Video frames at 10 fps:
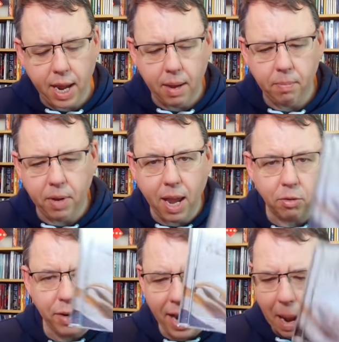yeah,
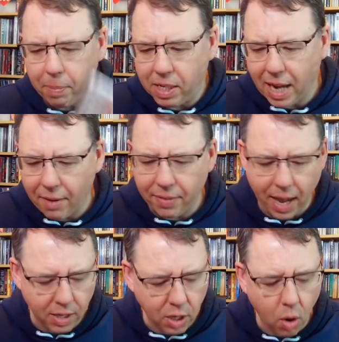really happy to have
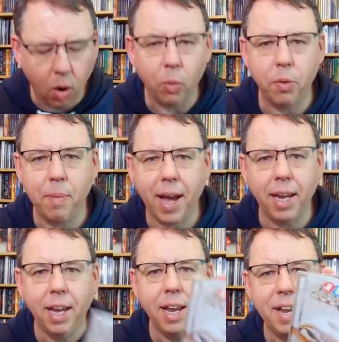that to go along with my
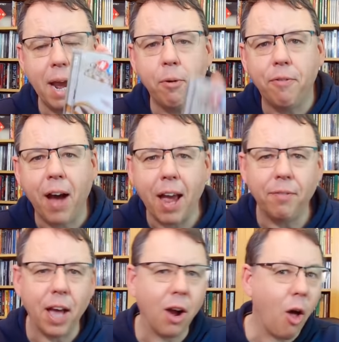Now
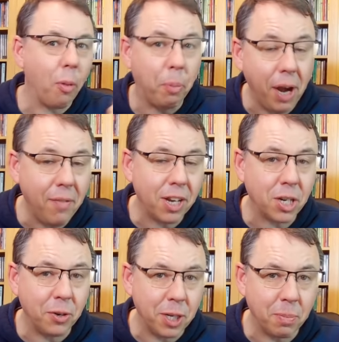5 that I got the previous
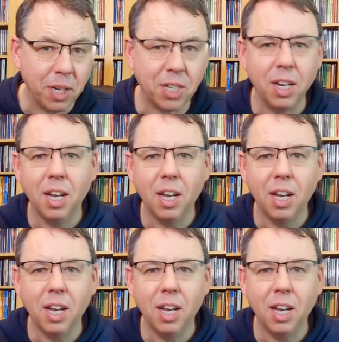Christmas,